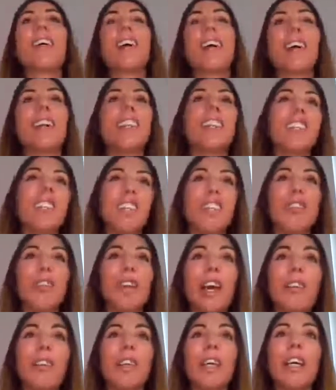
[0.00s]
Instead of
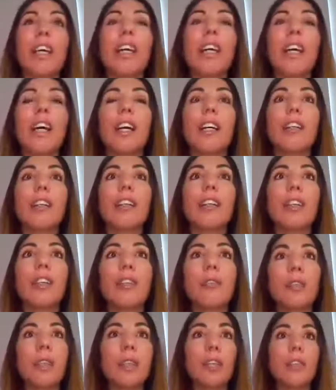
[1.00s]
having a client,
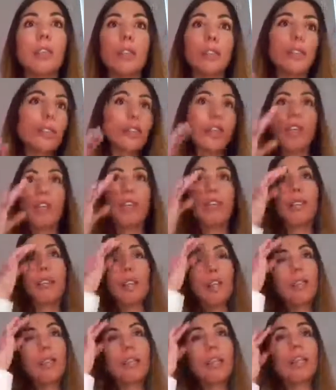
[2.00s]
oh my God, I
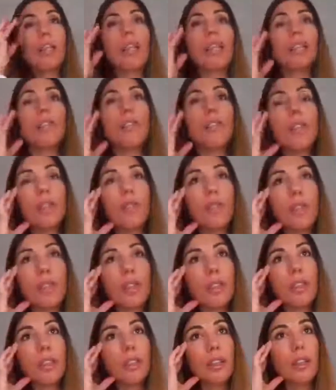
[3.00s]
couldn't leave the house for a
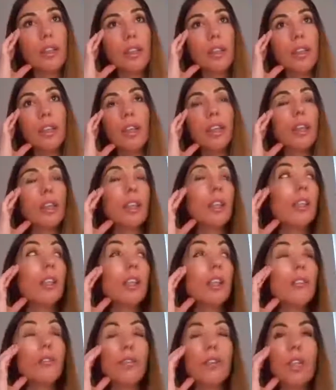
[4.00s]
week. Can't
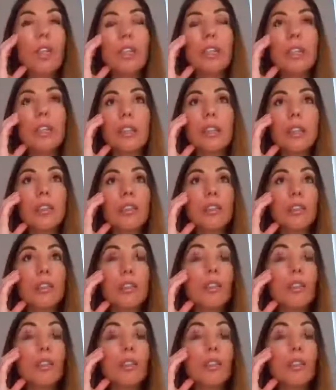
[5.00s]
live with this.